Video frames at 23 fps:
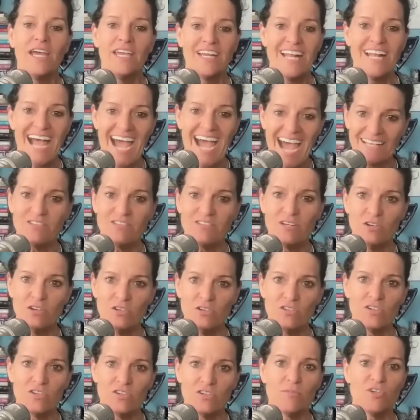It has the new
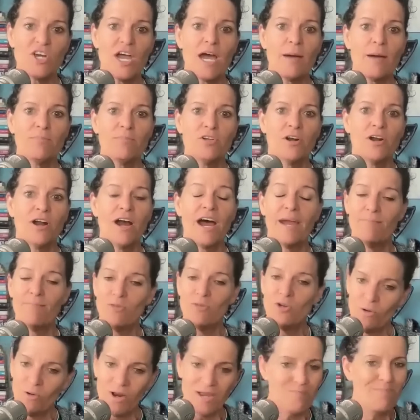sleep chapter. I'm
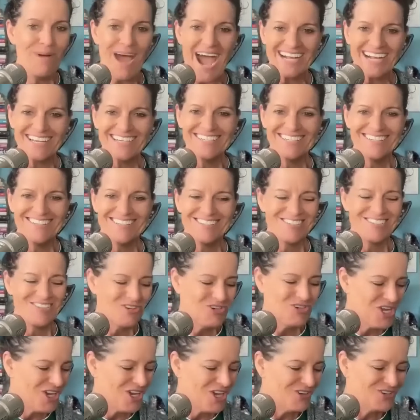going back into the
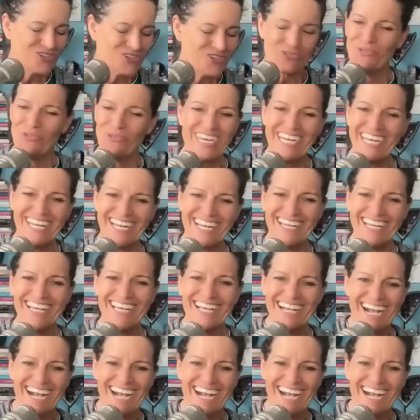studio to read it